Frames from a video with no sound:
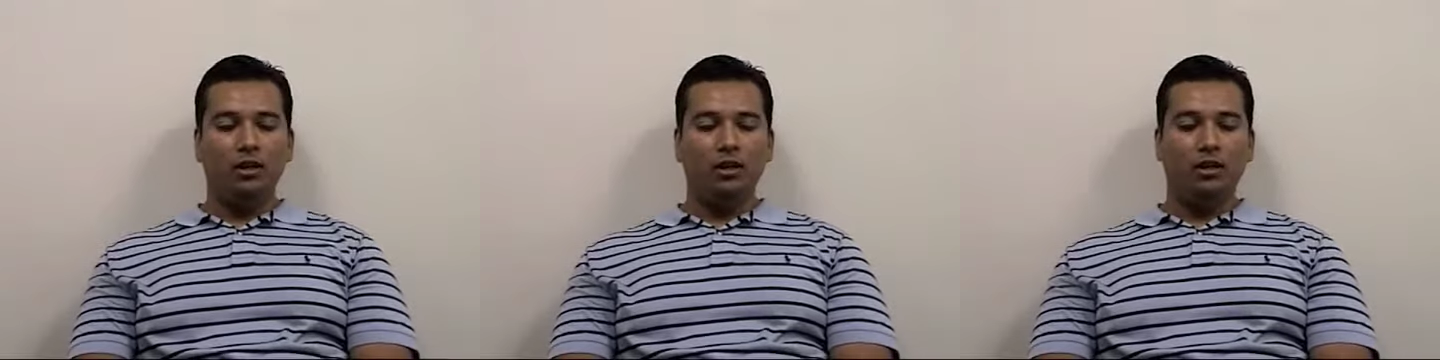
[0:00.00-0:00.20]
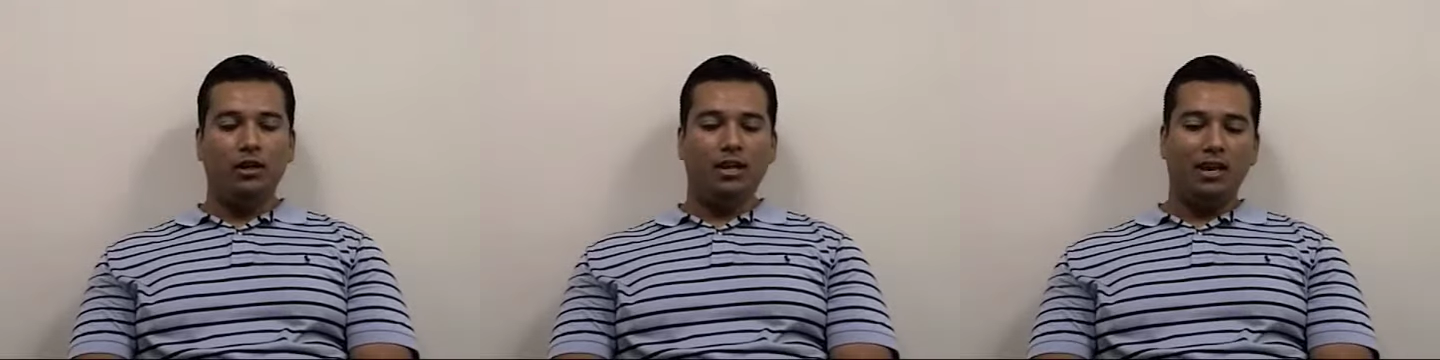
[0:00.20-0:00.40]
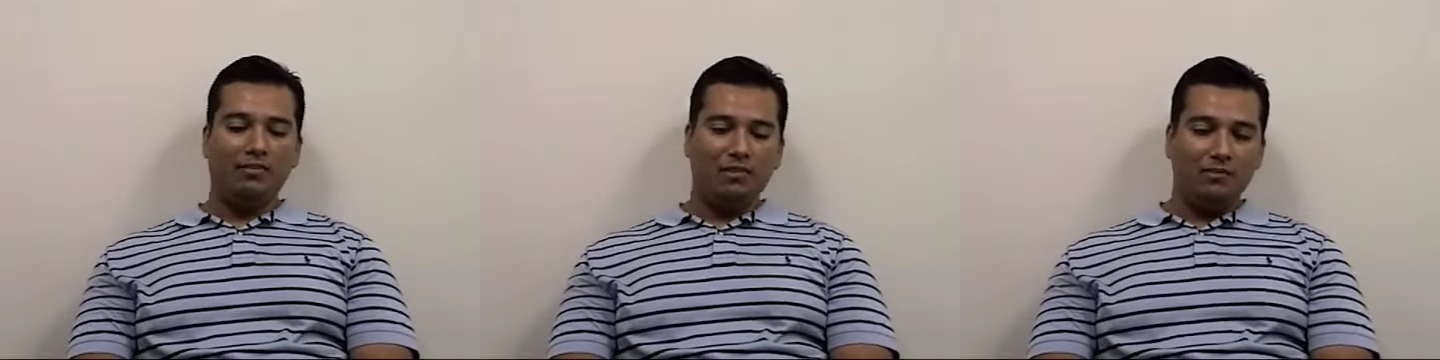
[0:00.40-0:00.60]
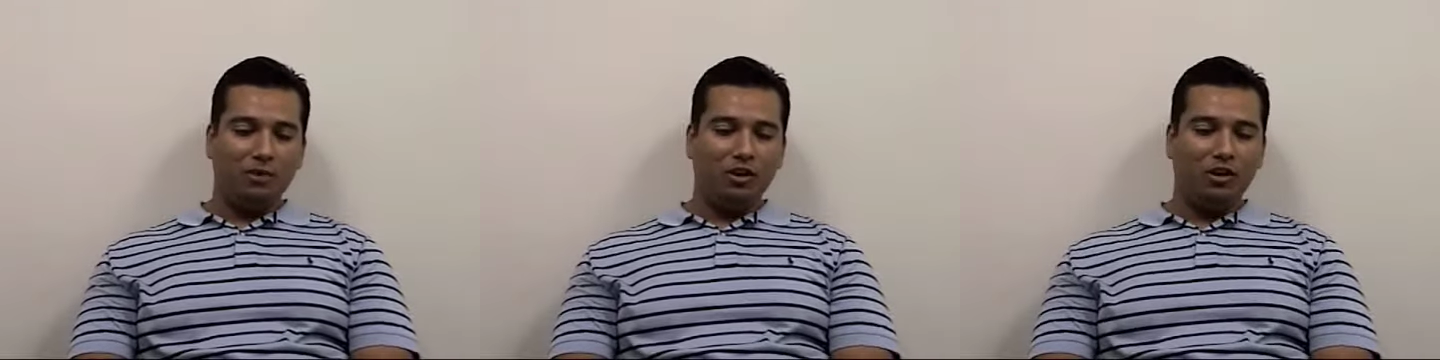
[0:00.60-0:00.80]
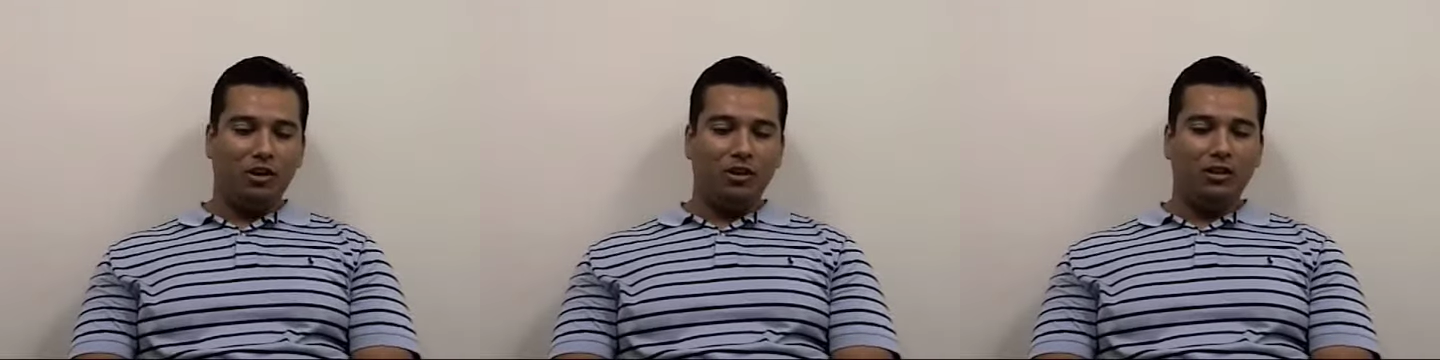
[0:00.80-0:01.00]
I gave them a
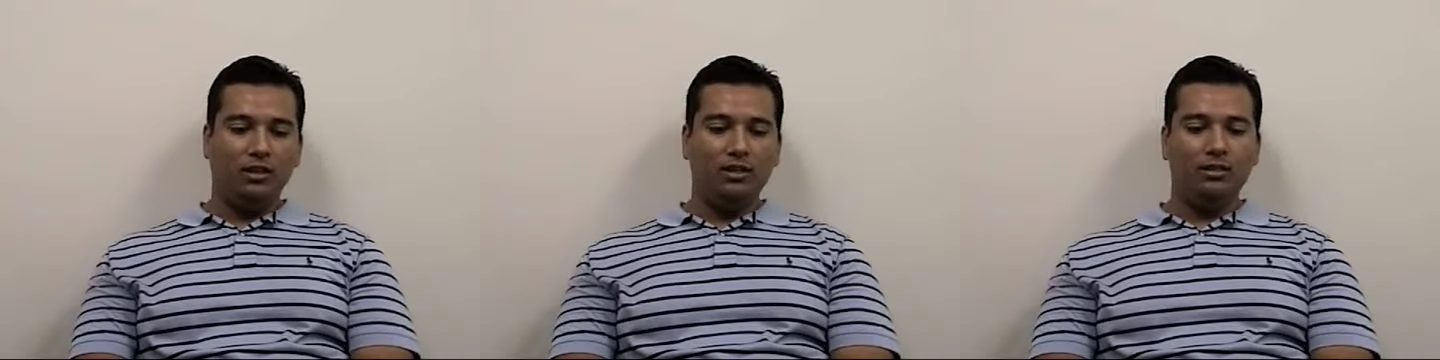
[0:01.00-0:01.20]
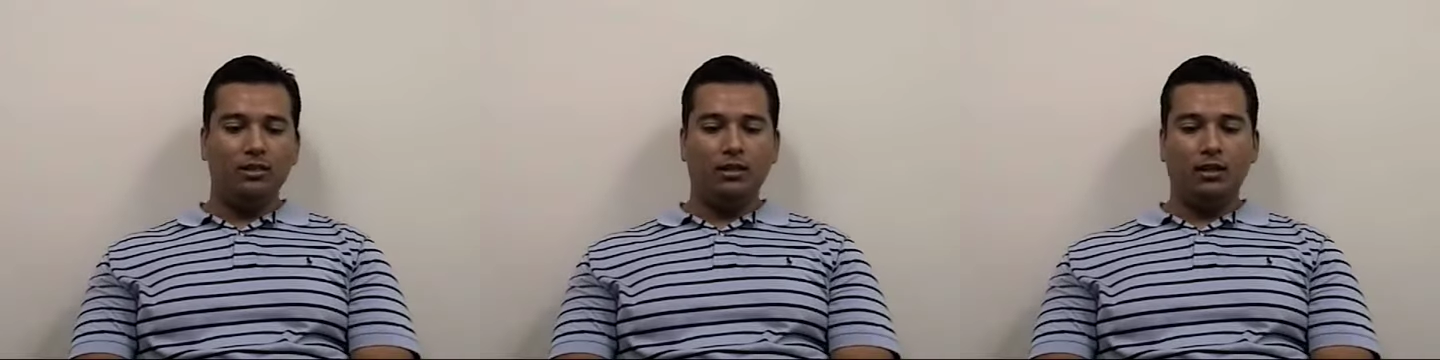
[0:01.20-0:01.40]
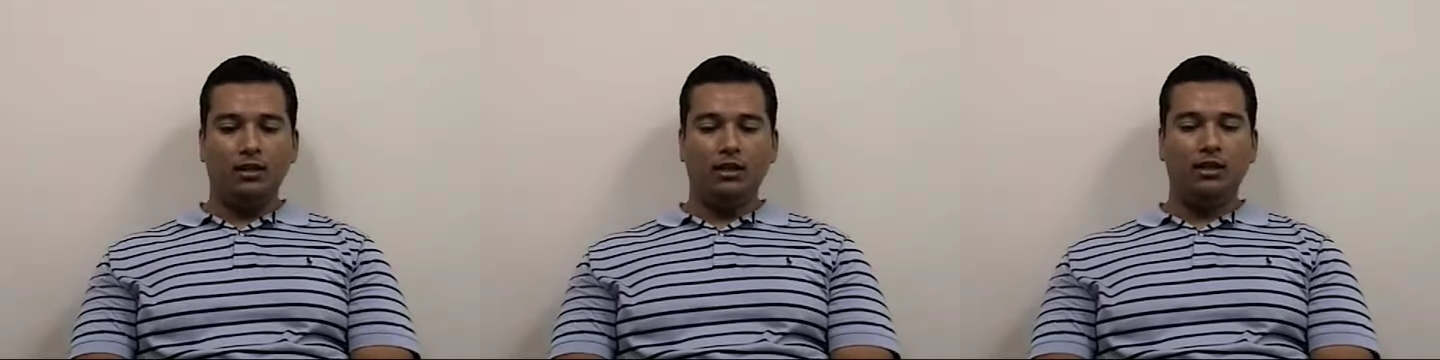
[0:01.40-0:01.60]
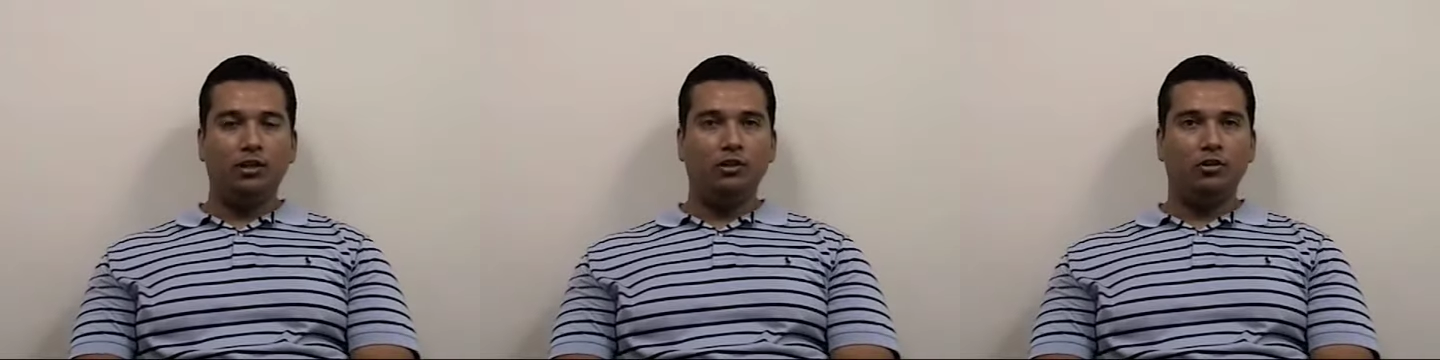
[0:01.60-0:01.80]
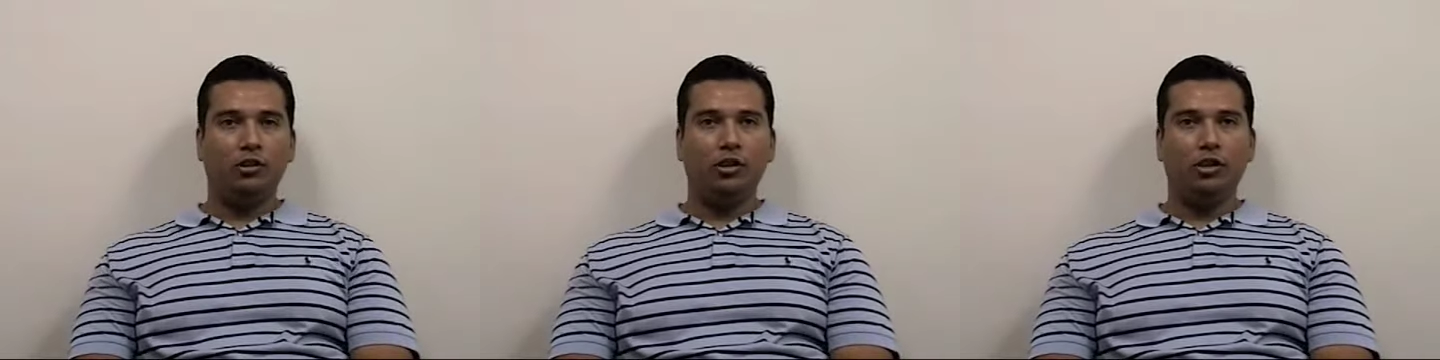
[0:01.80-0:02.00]
call and I said, I need a
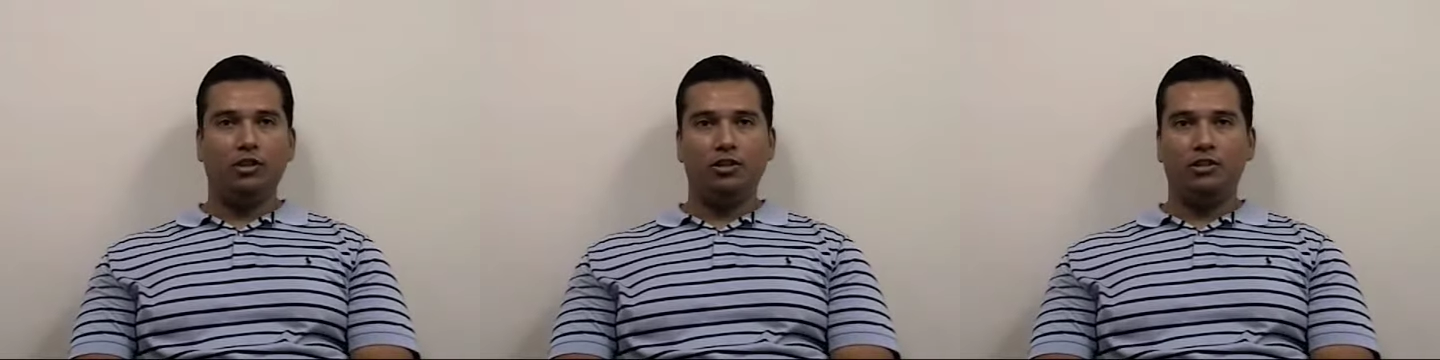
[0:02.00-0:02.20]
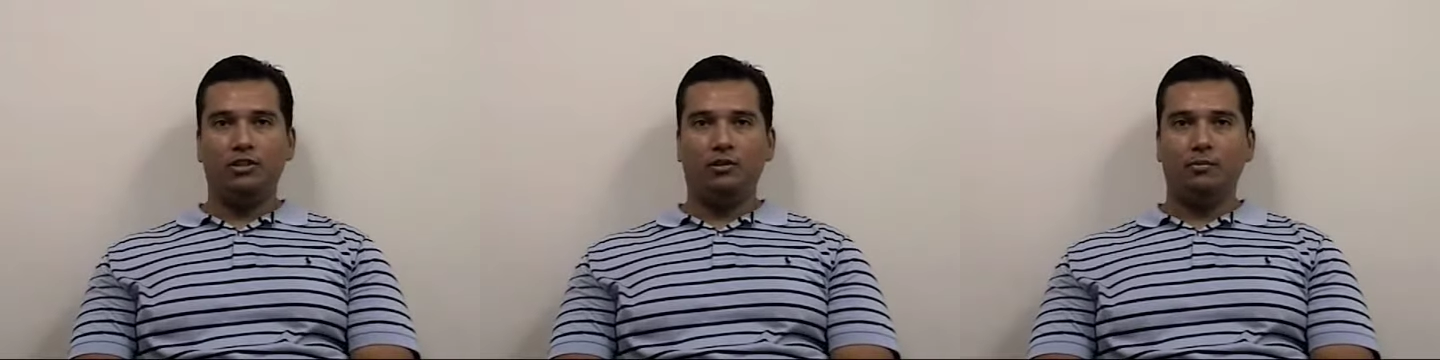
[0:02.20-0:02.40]
neurologist